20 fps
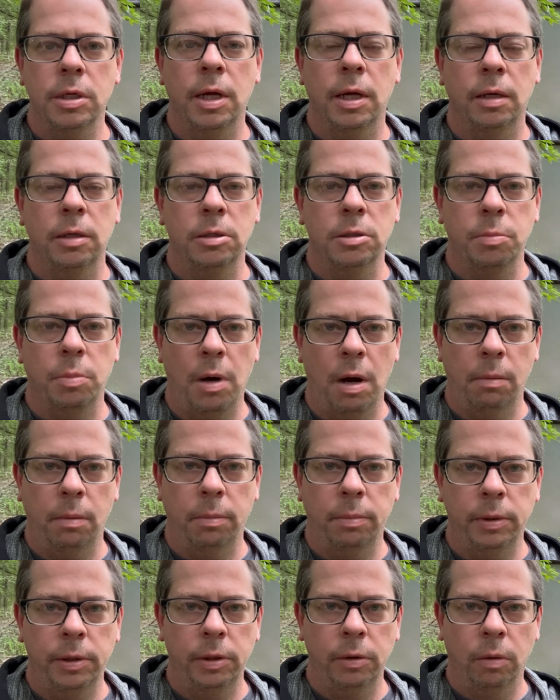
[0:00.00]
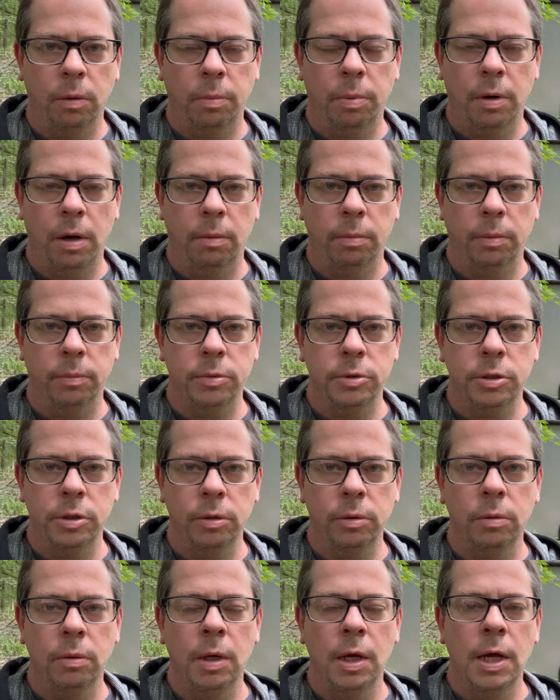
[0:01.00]
and it's probably your problem
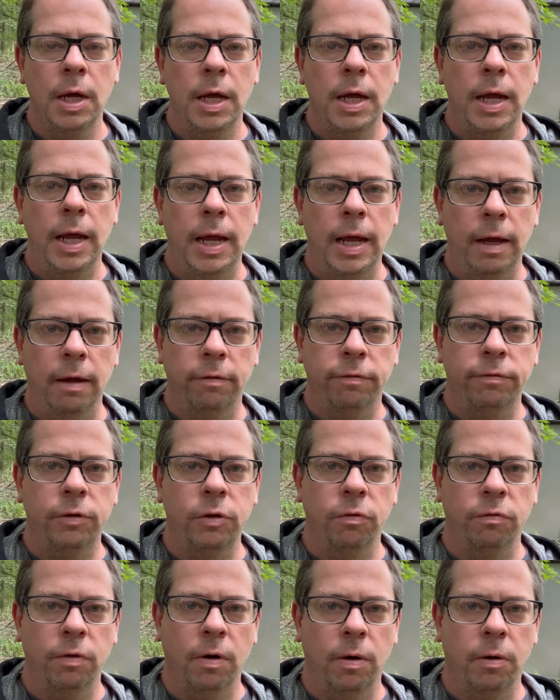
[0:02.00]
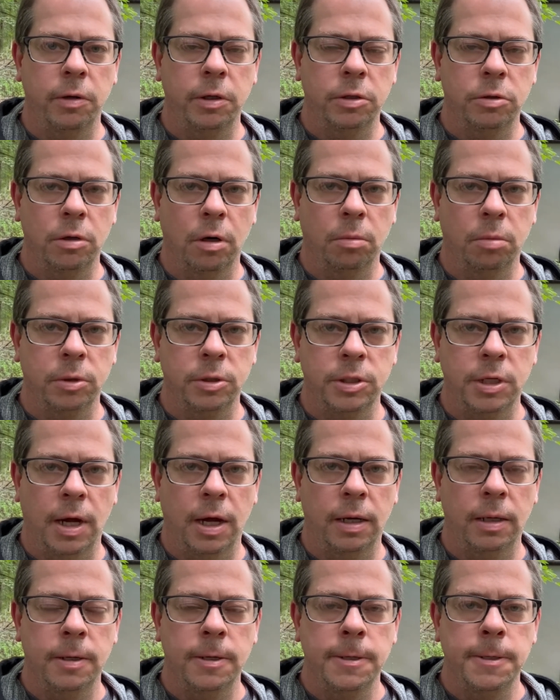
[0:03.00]
too if you've already troubleshot